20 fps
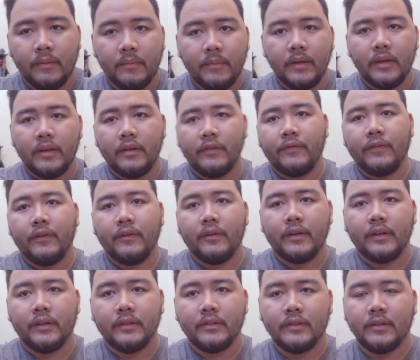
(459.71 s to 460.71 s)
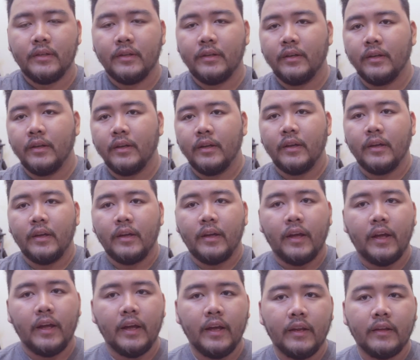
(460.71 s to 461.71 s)
me in focus
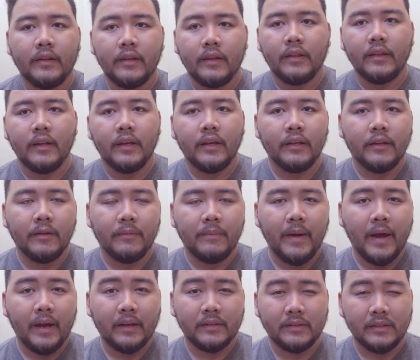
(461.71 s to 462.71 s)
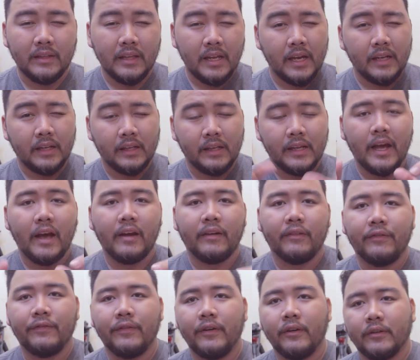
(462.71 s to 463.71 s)
and the thing in the back slightly out
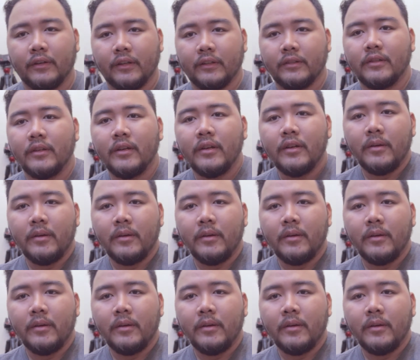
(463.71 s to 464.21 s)
of focus.